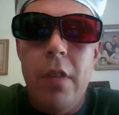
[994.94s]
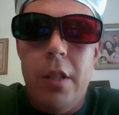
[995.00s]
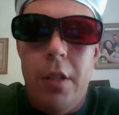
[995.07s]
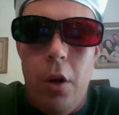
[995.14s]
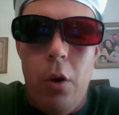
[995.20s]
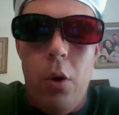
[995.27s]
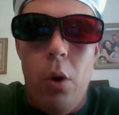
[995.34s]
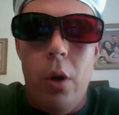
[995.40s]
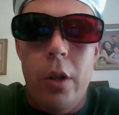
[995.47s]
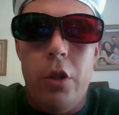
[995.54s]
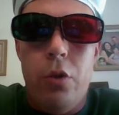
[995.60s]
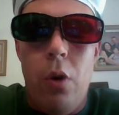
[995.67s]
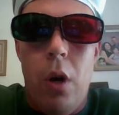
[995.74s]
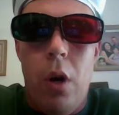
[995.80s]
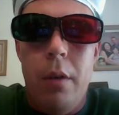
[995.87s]
Still going
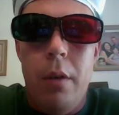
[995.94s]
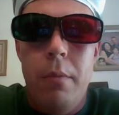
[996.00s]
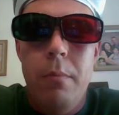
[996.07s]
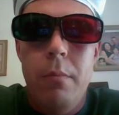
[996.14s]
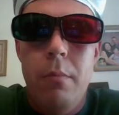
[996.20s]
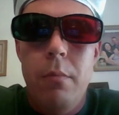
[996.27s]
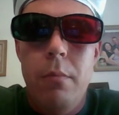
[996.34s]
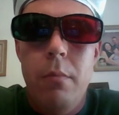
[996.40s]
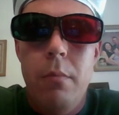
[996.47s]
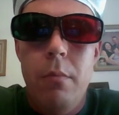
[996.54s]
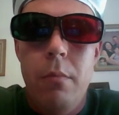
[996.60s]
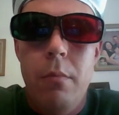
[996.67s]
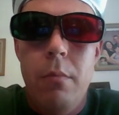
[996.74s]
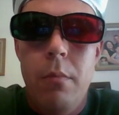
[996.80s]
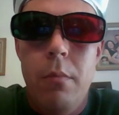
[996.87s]
strong.
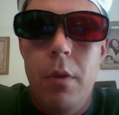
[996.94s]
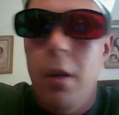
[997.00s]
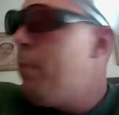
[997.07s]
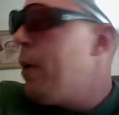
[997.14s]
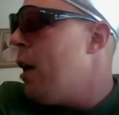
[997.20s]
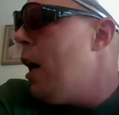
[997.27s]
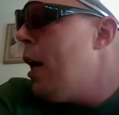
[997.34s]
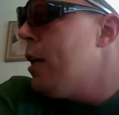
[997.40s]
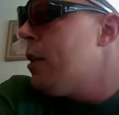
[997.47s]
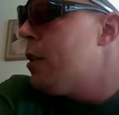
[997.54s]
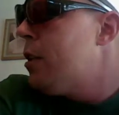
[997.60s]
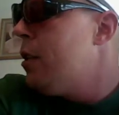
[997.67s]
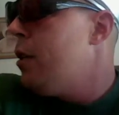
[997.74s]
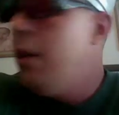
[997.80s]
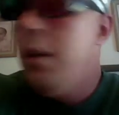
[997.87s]

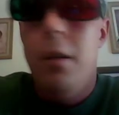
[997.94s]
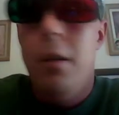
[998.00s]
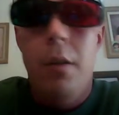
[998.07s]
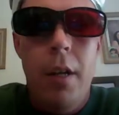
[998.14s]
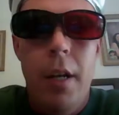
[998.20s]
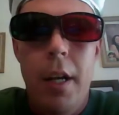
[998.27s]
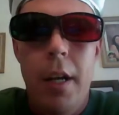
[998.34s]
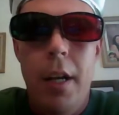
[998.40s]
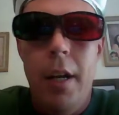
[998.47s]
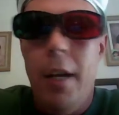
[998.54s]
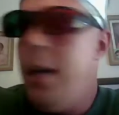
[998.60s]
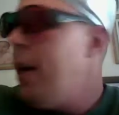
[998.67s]
Because it can be.